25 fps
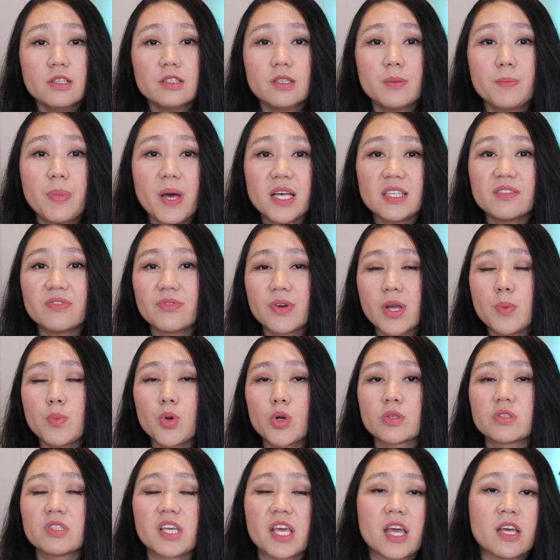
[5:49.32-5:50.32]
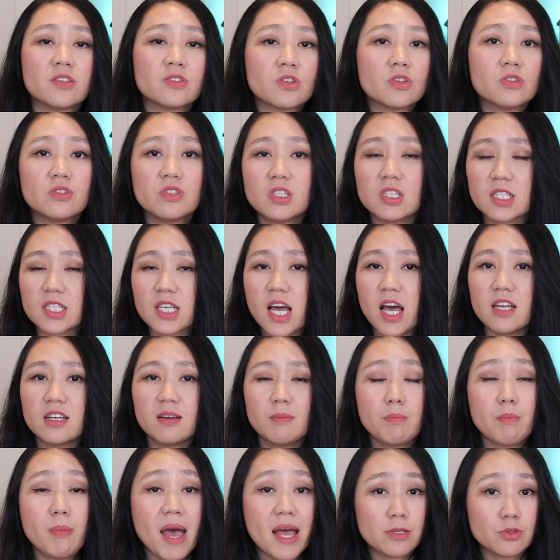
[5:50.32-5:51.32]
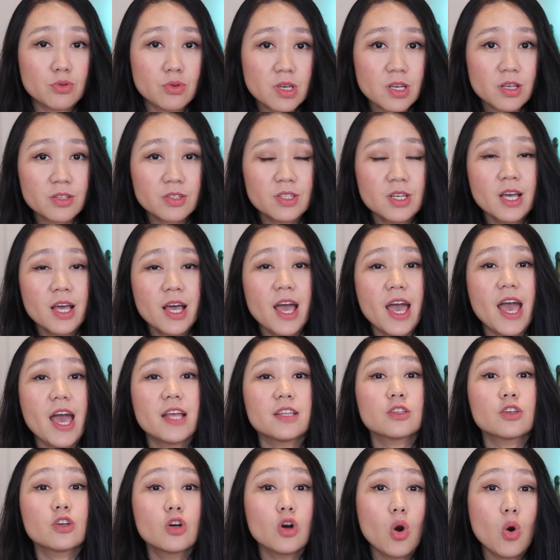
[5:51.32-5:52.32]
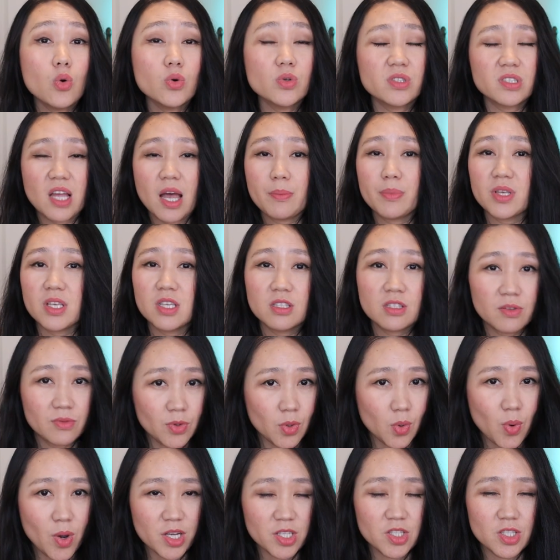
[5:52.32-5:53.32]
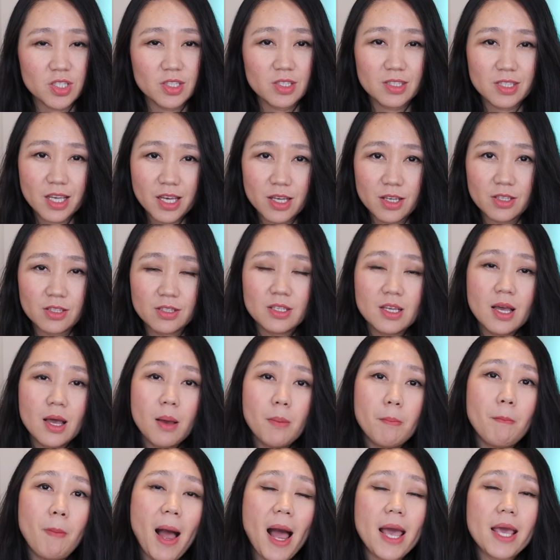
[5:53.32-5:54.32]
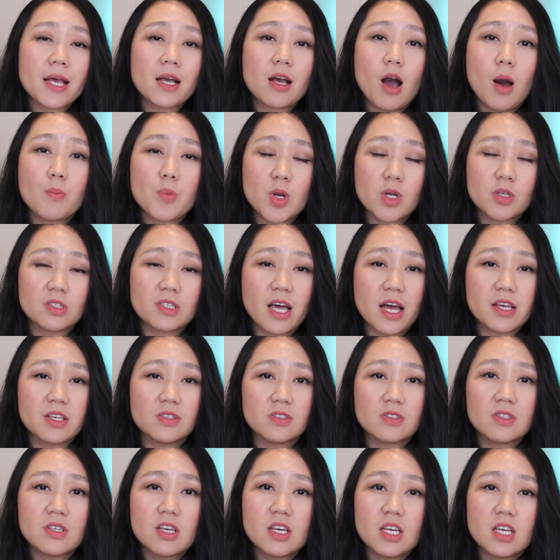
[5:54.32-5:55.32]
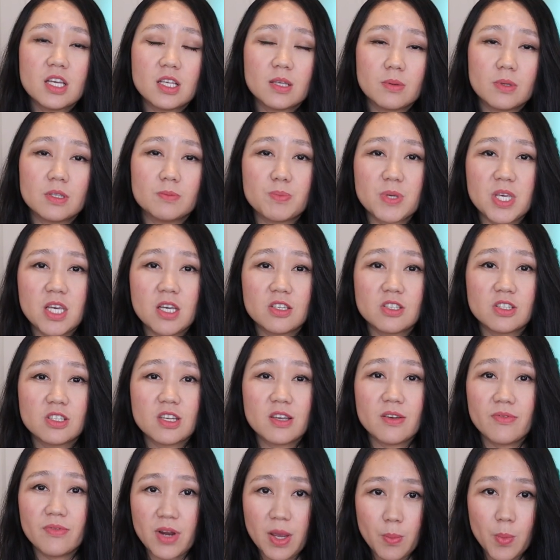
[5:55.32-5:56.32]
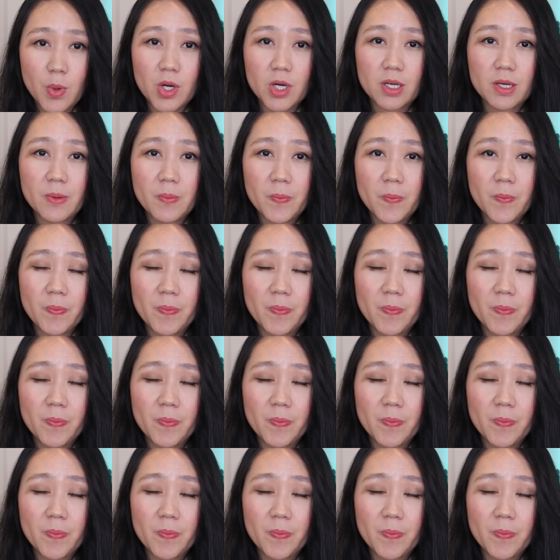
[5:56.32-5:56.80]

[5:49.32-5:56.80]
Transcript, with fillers: The best framework to answer these kind of metrics and goals type of interview questions is my computer science PhD framework.